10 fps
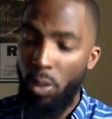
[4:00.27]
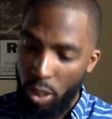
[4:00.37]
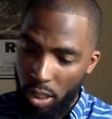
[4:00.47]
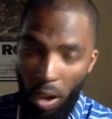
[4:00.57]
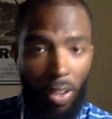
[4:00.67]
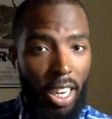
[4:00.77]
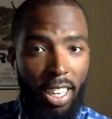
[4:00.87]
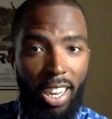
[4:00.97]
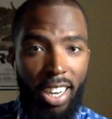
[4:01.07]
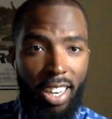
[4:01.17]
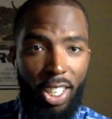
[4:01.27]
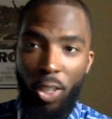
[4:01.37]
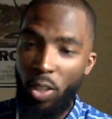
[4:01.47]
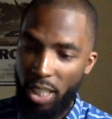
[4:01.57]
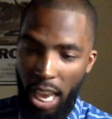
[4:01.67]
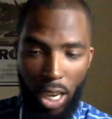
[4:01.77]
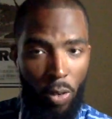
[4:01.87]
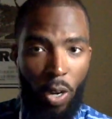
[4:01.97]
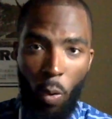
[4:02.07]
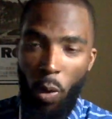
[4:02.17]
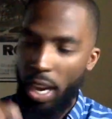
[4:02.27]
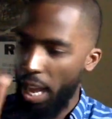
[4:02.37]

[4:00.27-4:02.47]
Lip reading: you saw that gun, you say, you know what,